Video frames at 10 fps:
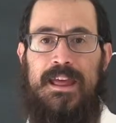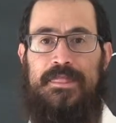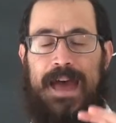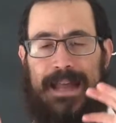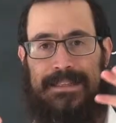
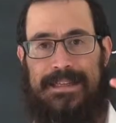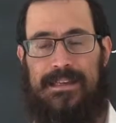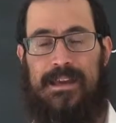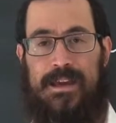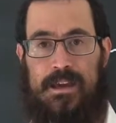that
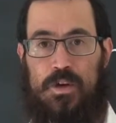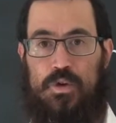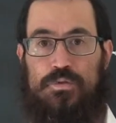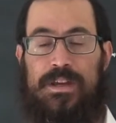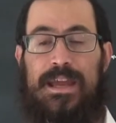the
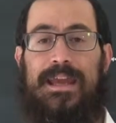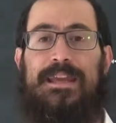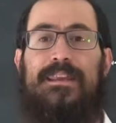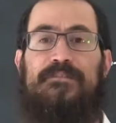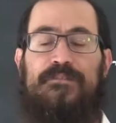
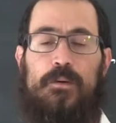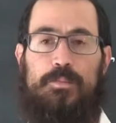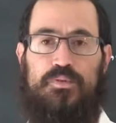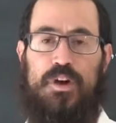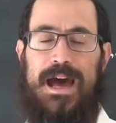creative
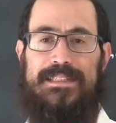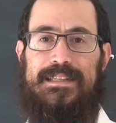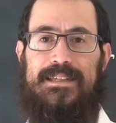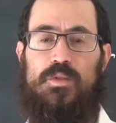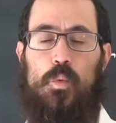
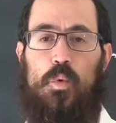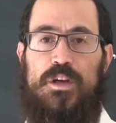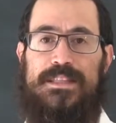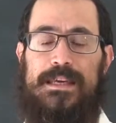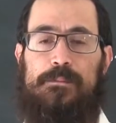process
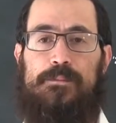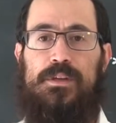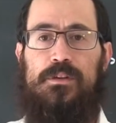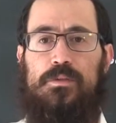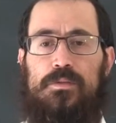was
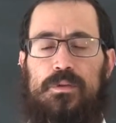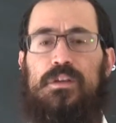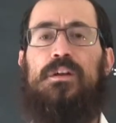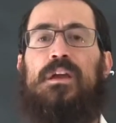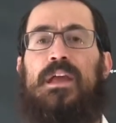
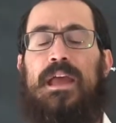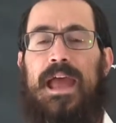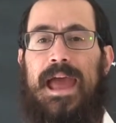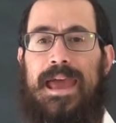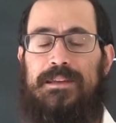imbued
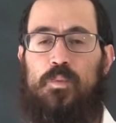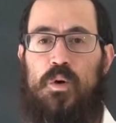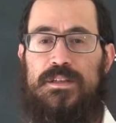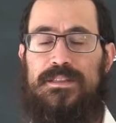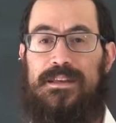and
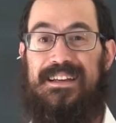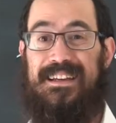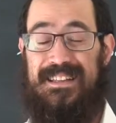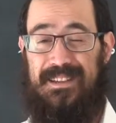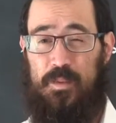
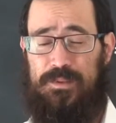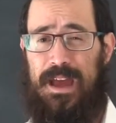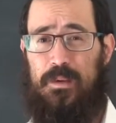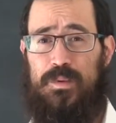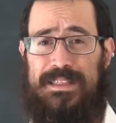
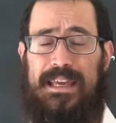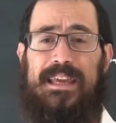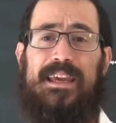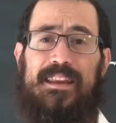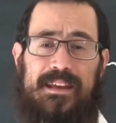that was
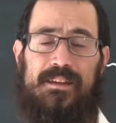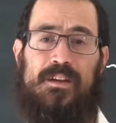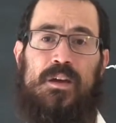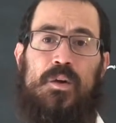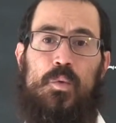
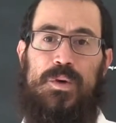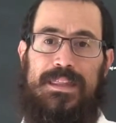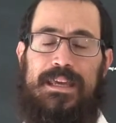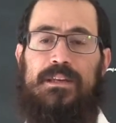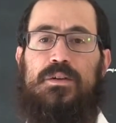hidden
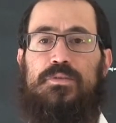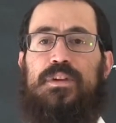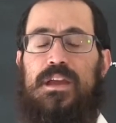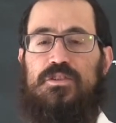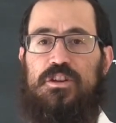within
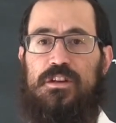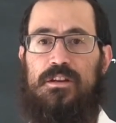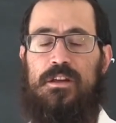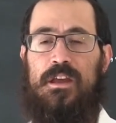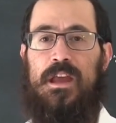
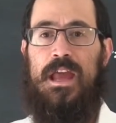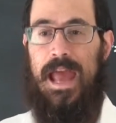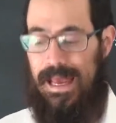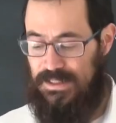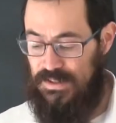creation.
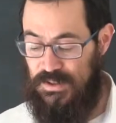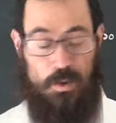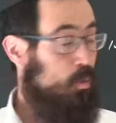And so